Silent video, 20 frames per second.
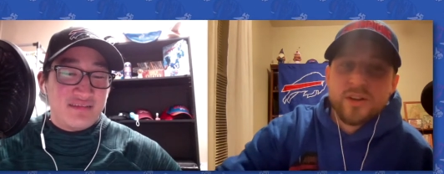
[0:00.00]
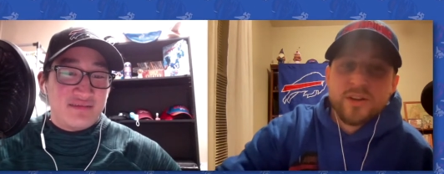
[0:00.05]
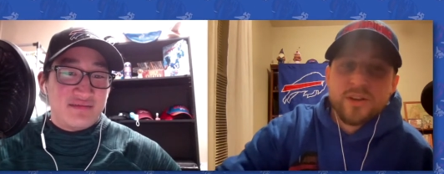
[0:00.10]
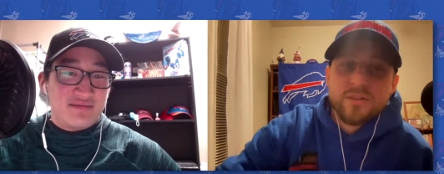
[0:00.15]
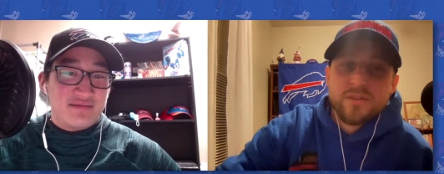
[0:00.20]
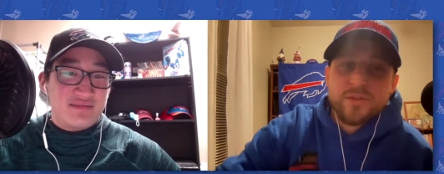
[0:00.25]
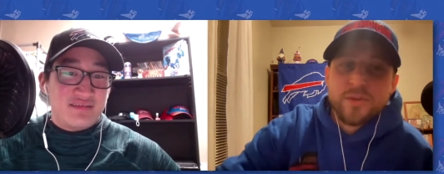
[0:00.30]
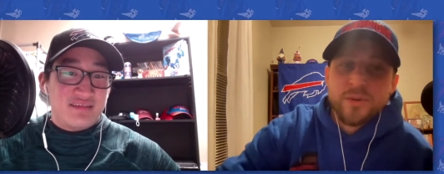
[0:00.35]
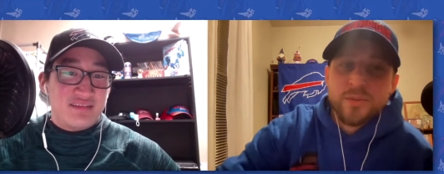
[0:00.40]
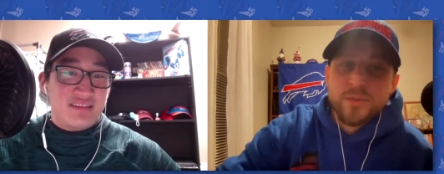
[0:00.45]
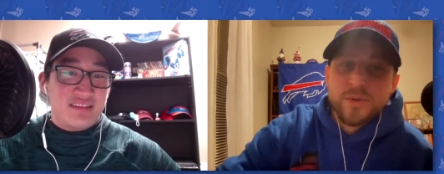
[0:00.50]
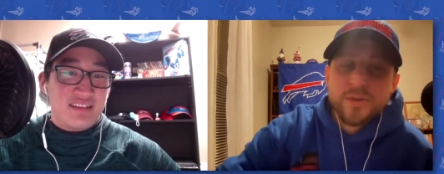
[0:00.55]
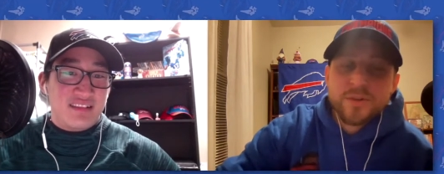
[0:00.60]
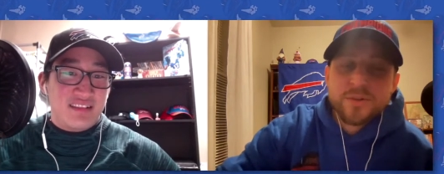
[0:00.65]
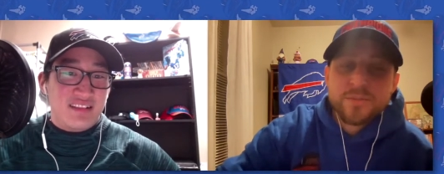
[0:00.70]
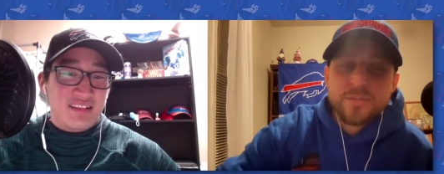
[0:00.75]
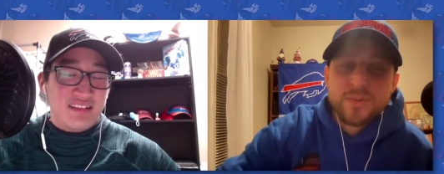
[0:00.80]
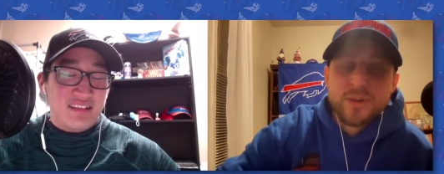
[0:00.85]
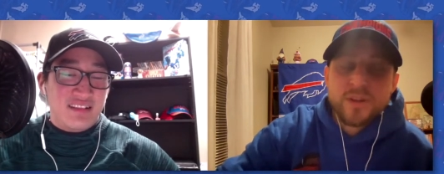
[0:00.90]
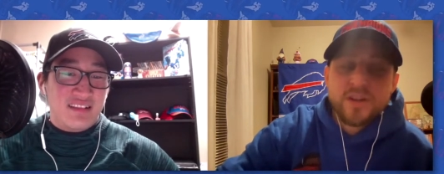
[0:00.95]
Speaker 1: few Bills
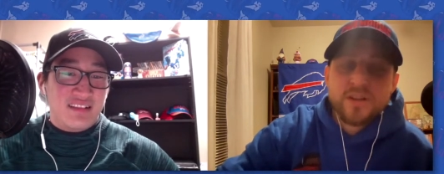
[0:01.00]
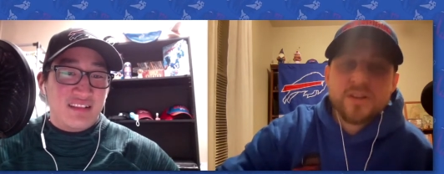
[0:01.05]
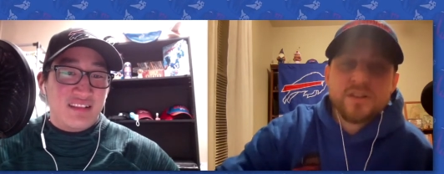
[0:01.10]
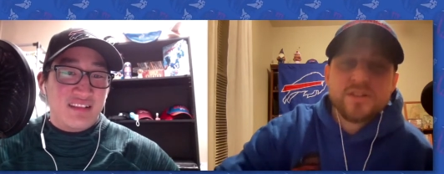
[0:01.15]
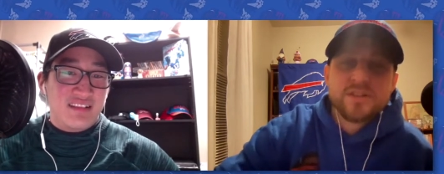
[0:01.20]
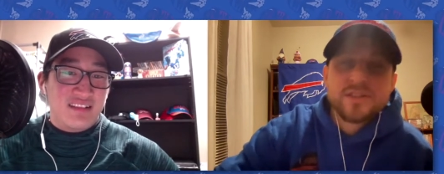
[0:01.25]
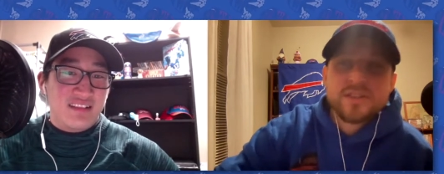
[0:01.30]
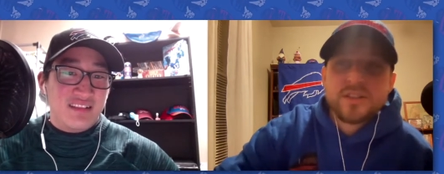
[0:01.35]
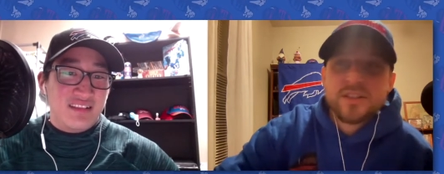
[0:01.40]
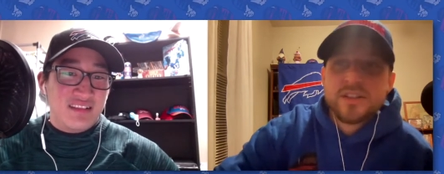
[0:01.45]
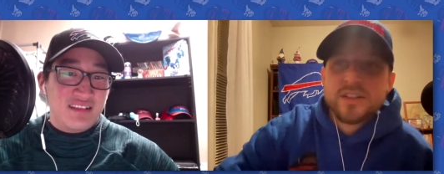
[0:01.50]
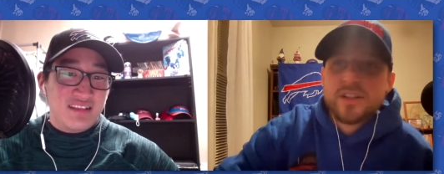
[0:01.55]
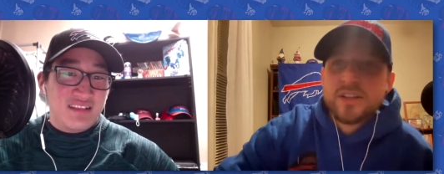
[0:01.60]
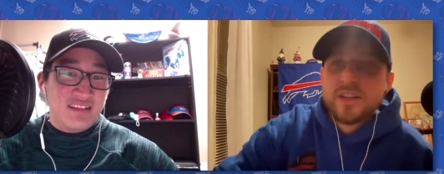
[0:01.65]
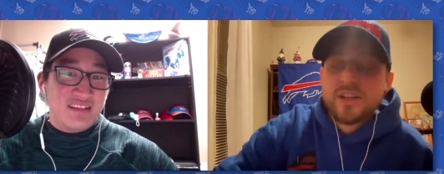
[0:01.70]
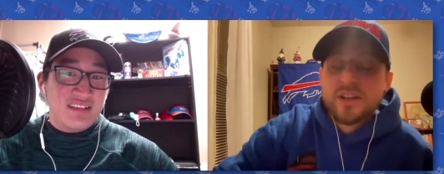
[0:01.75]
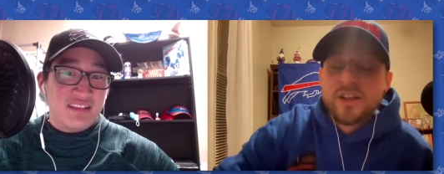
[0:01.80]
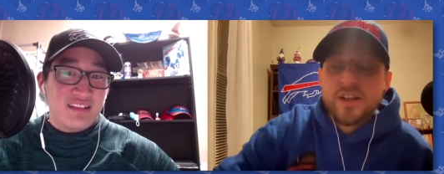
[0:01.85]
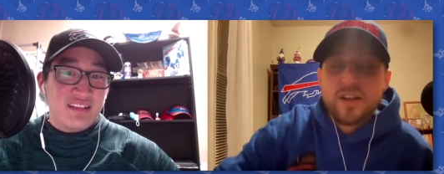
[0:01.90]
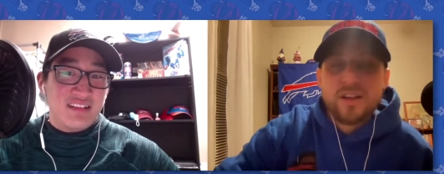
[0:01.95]
players.
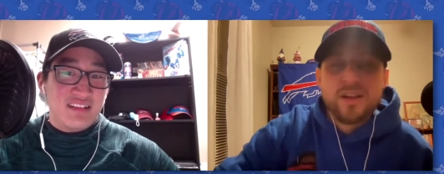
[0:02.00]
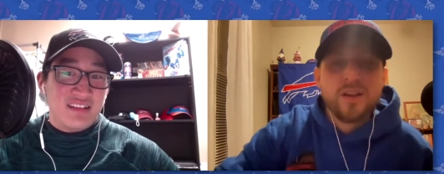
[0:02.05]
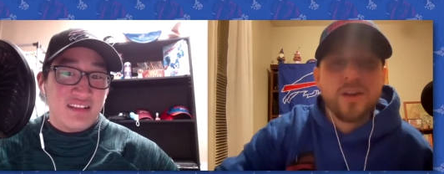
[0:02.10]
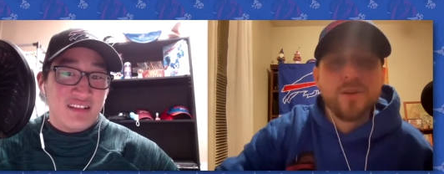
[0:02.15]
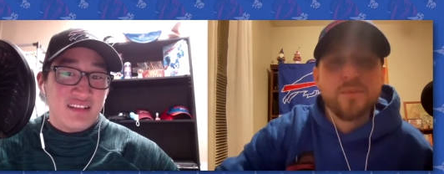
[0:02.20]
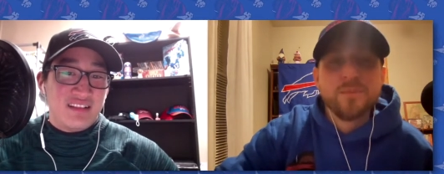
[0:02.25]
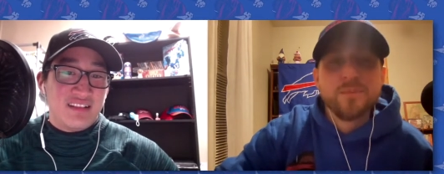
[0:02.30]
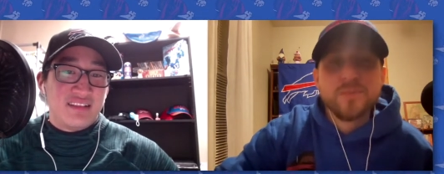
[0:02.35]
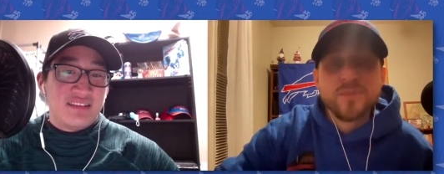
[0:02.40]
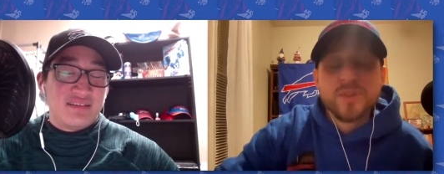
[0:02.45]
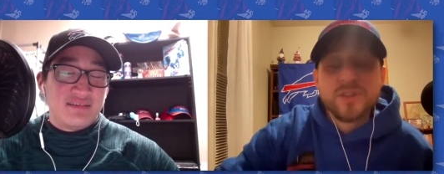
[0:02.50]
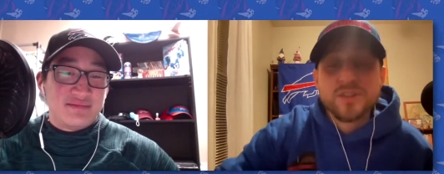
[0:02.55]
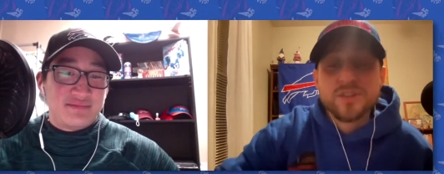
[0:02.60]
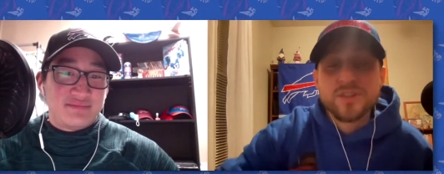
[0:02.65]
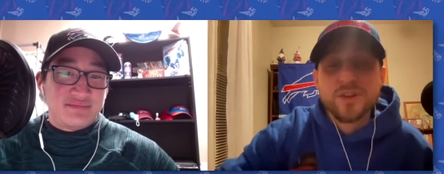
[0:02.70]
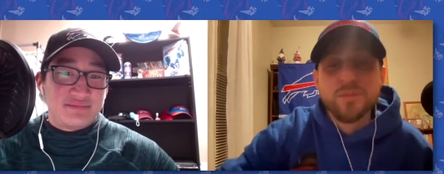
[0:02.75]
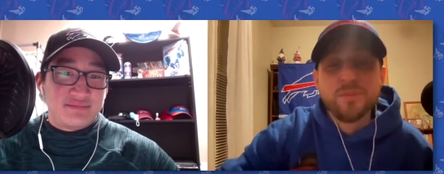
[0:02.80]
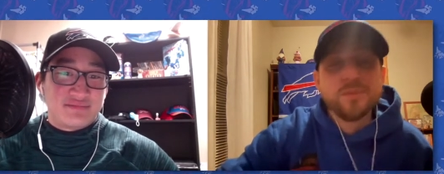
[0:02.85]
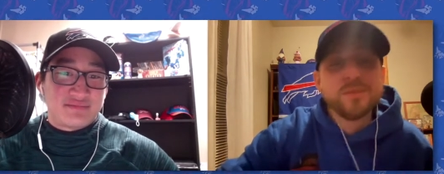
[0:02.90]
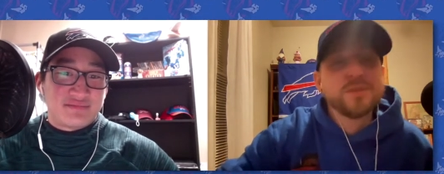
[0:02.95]
Some
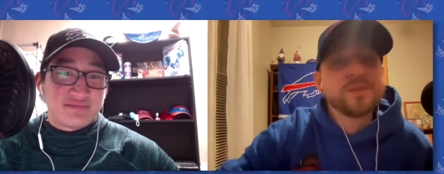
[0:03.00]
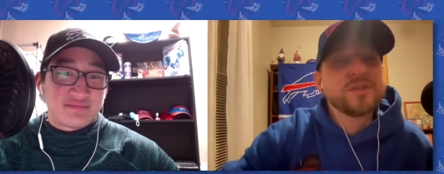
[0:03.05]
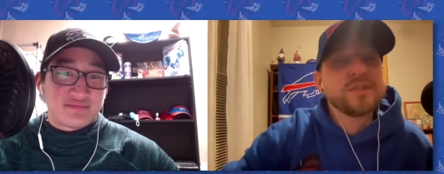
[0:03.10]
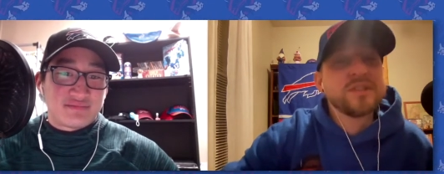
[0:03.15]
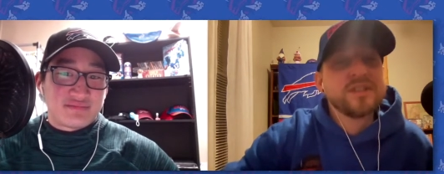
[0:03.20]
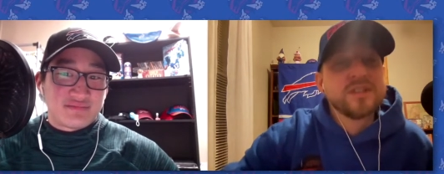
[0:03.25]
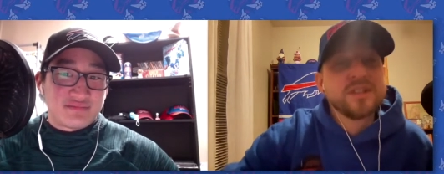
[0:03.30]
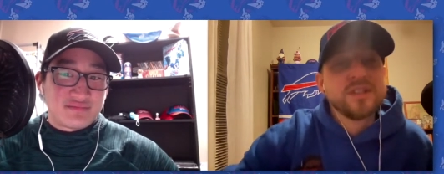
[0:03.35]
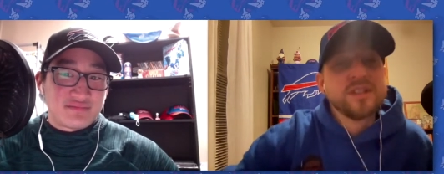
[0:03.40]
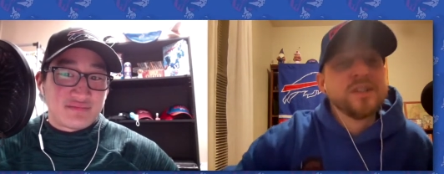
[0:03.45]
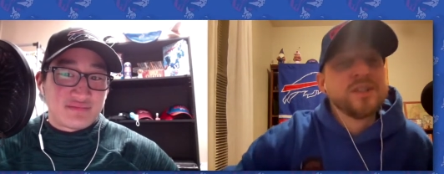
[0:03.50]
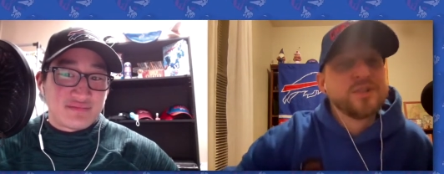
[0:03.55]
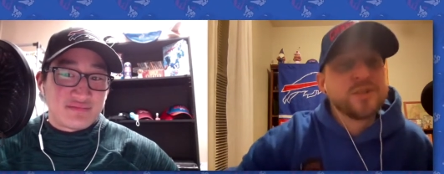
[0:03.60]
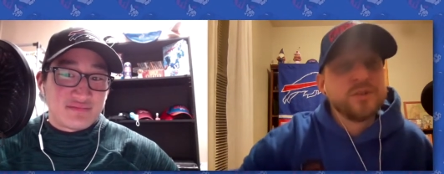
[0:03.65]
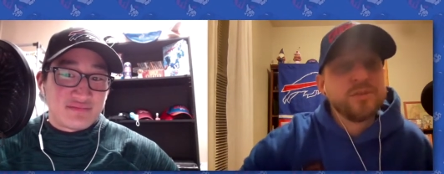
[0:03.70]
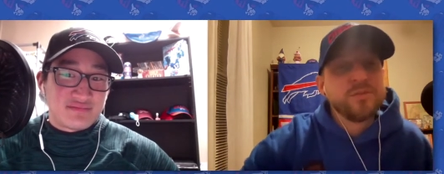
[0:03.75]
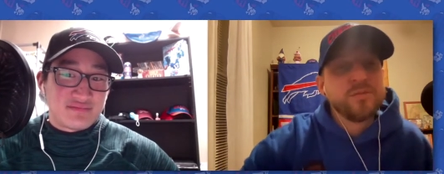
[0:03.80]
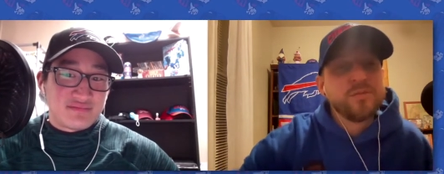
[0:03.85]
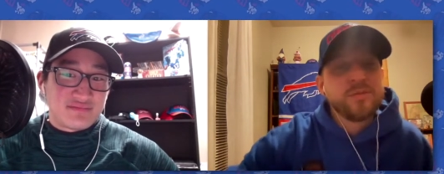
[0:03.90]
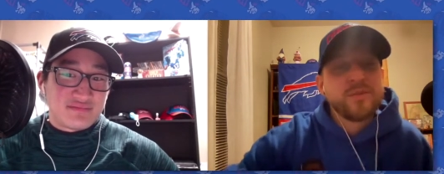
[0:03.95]
of
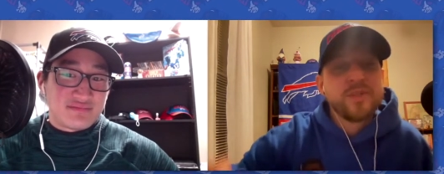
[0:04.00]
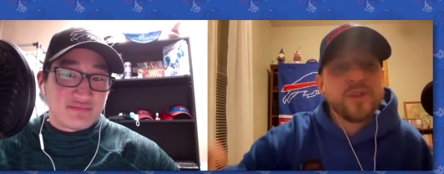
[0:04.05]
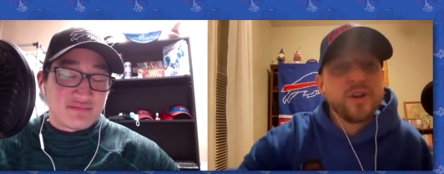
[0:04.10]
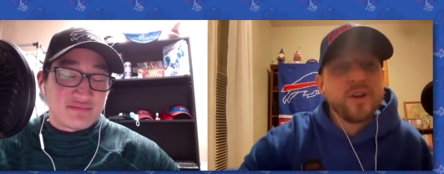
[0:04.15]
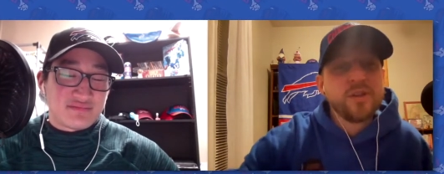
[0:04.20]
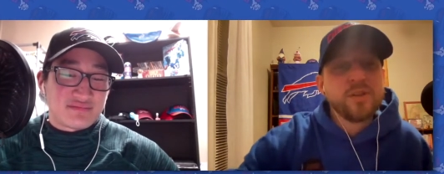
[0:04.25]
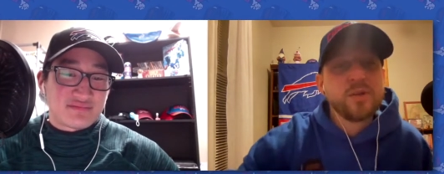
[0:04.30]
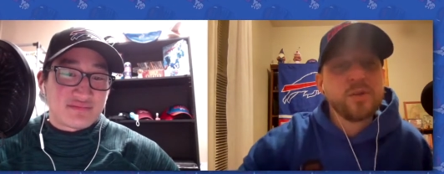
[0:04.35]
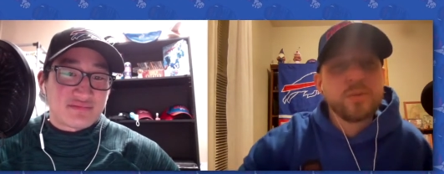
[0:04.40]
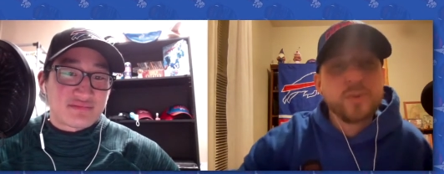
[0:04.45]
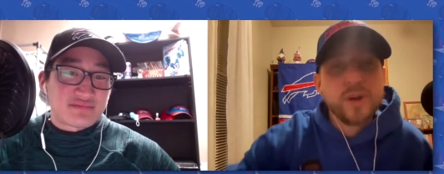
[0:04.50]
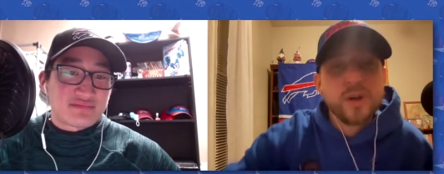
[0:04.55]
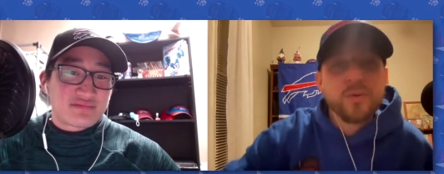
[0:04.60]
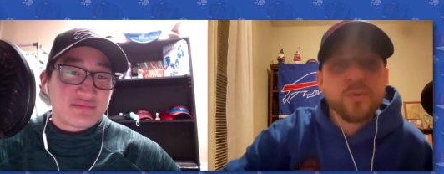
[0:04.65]
them are the other way,